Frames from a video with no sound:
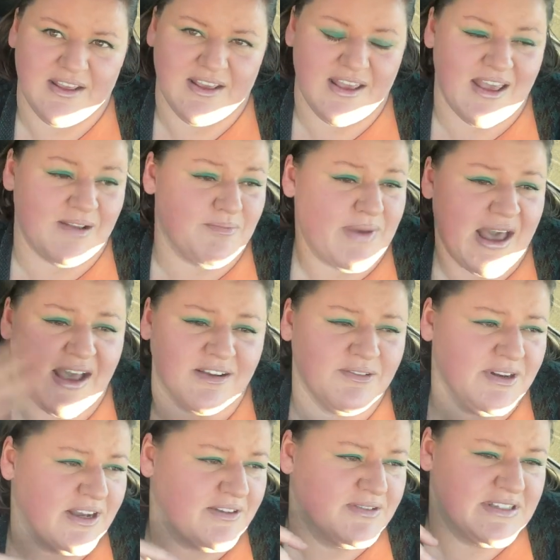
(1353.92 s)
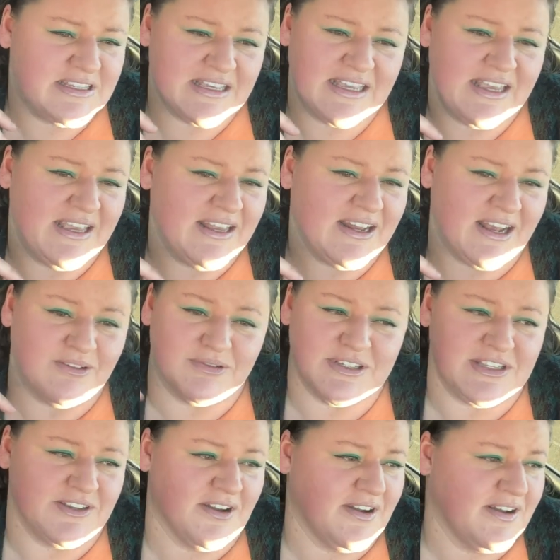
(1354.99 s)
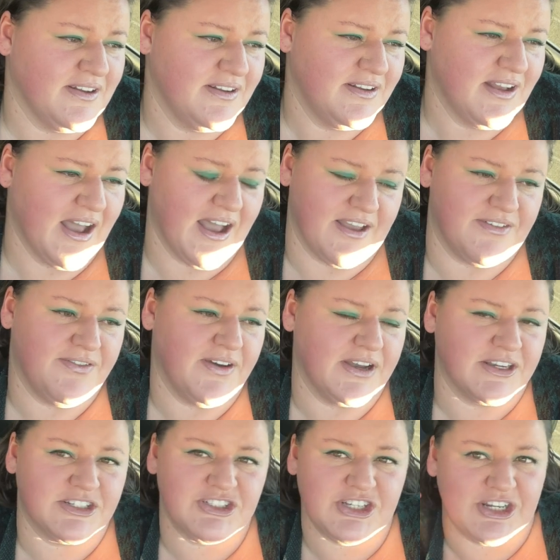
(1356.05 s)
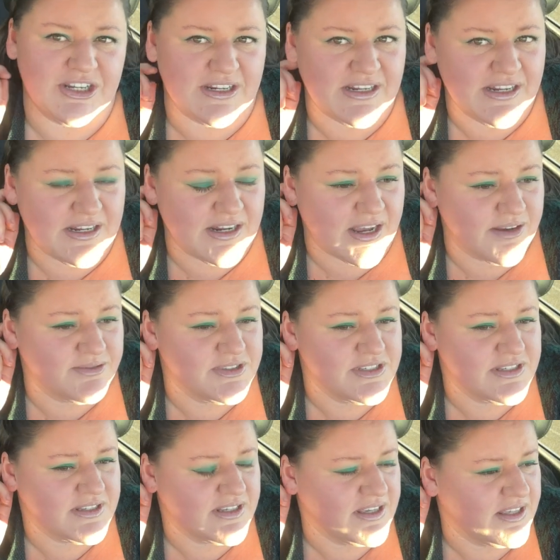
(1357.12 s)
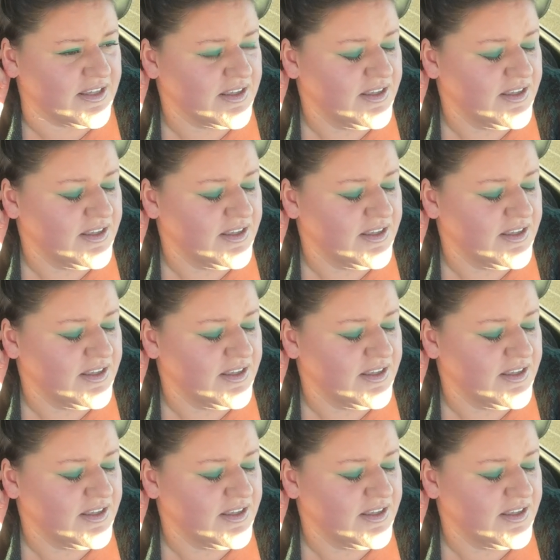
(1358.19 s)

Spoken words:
And back when I was a kid, I was not high functioning. I was like,